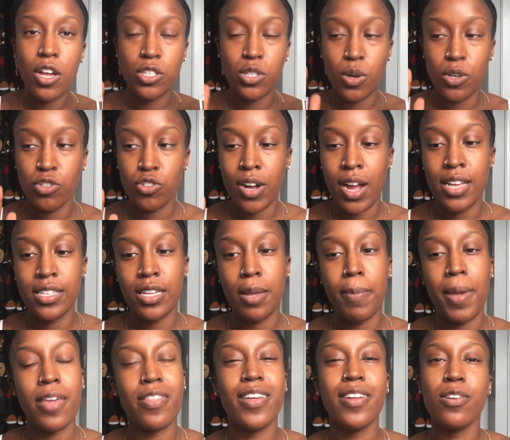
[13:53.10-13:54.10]
So it dries up,
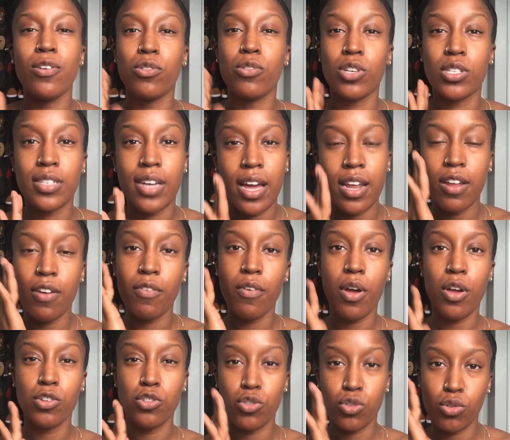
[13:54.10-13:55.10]
and then you just kind of
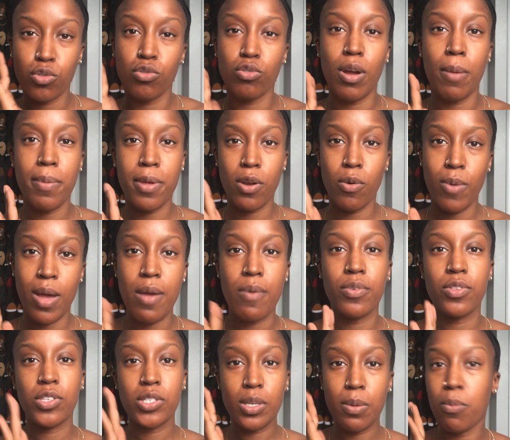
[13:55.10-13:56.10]
scrub it away
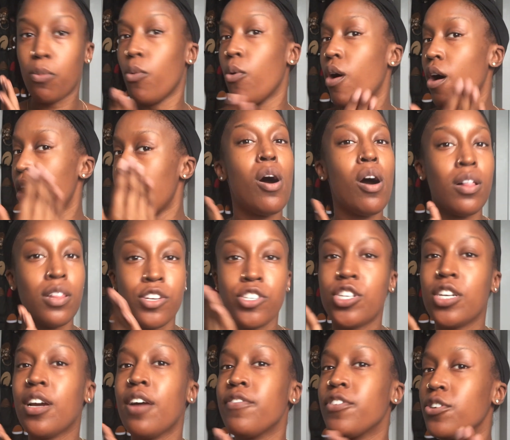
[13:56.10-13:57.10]
with some water.
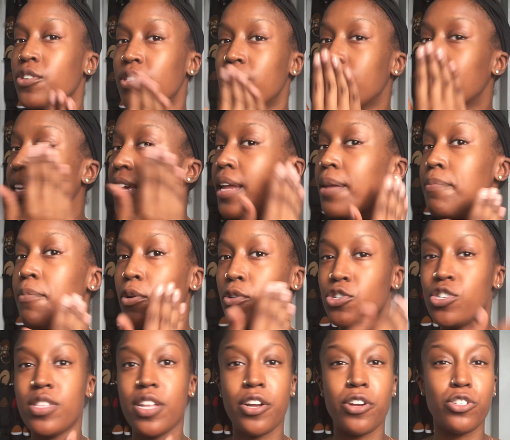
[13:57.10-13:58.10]
Polishing of your skin
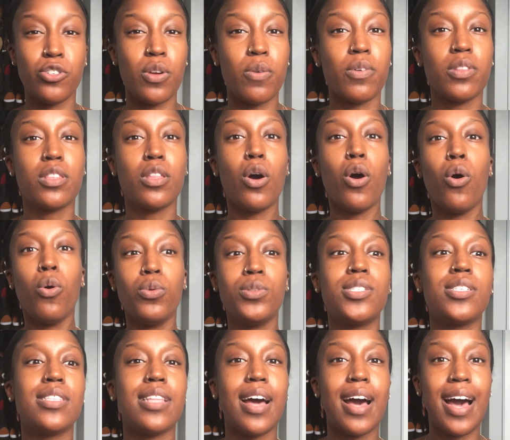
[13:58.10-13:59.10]
motion that you're doing with the oats
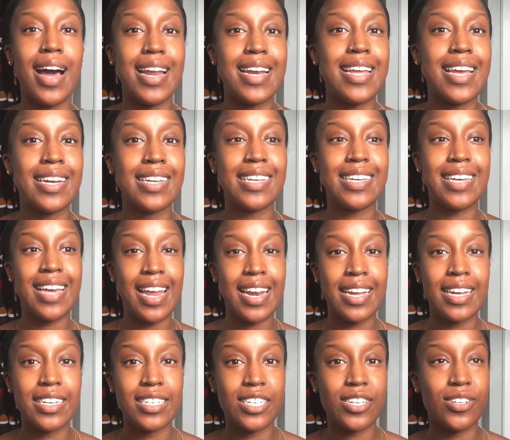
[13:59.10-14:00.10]
and the honey and it
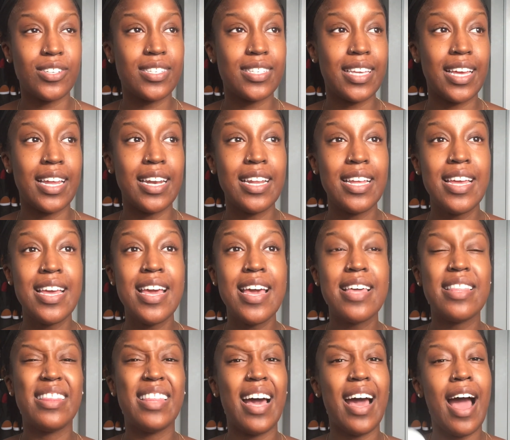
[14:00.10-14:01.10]
getting into your skin,
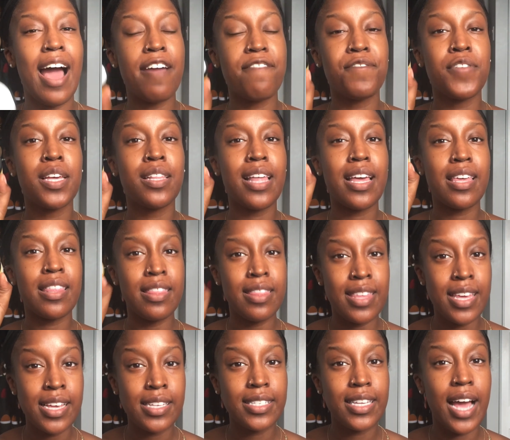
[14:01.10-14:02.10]
that I feel like
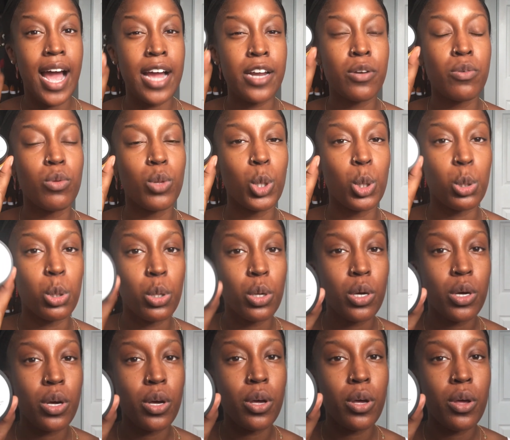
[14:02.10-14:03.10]
this, I don't
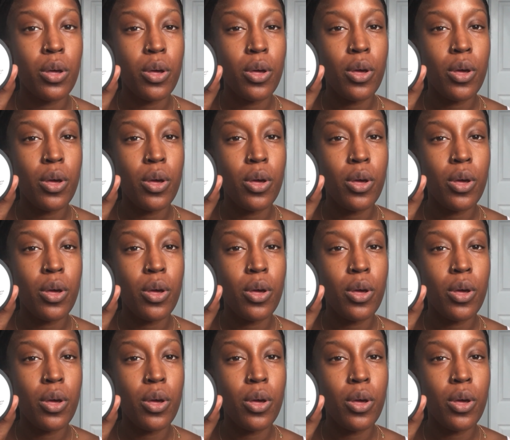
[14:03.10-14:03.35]
look